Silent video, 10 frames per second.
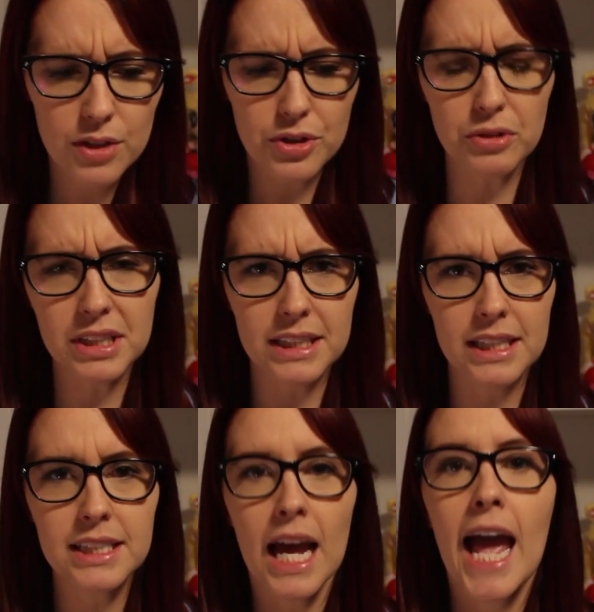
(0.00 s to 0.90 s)
2
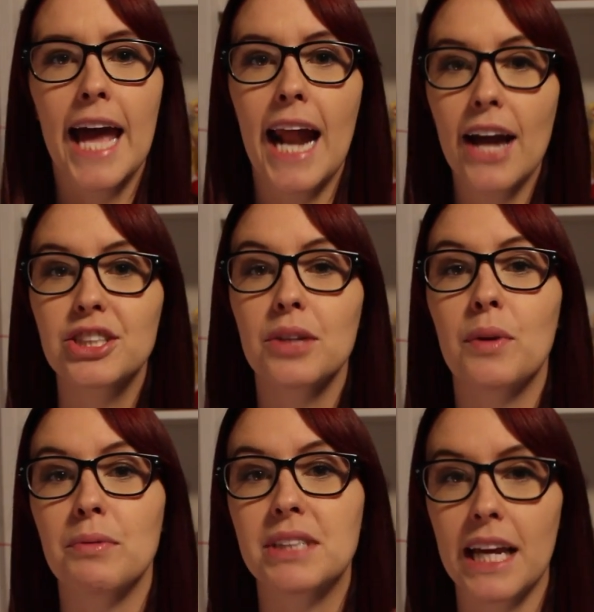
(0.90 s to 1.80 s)
seasons, and actually
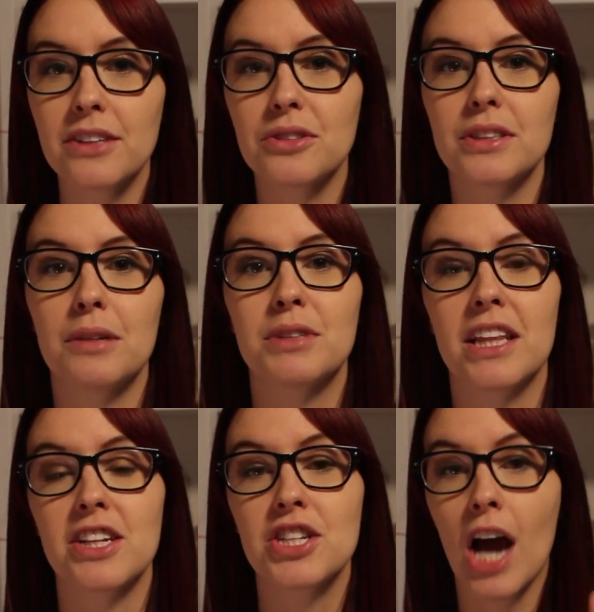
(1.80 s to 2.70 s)
when it was canceled, it was
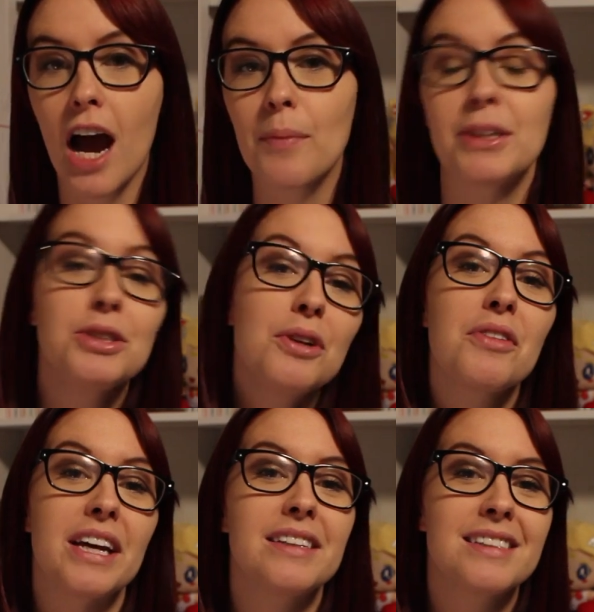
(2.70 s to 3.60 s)
at the top, I do
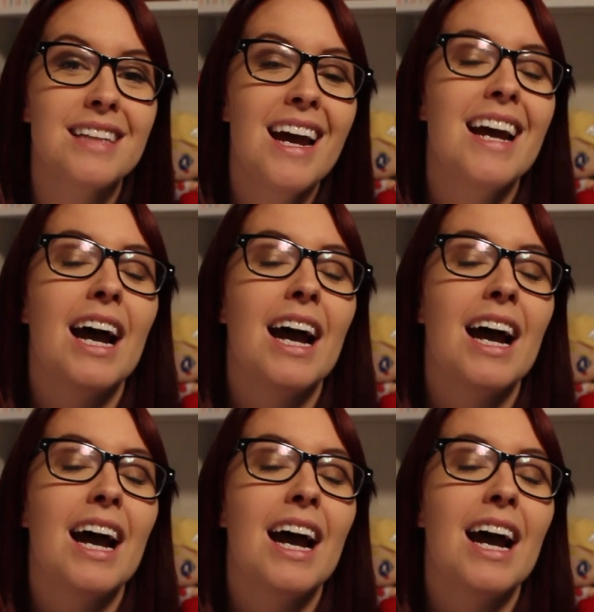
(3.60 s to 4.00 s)
know this,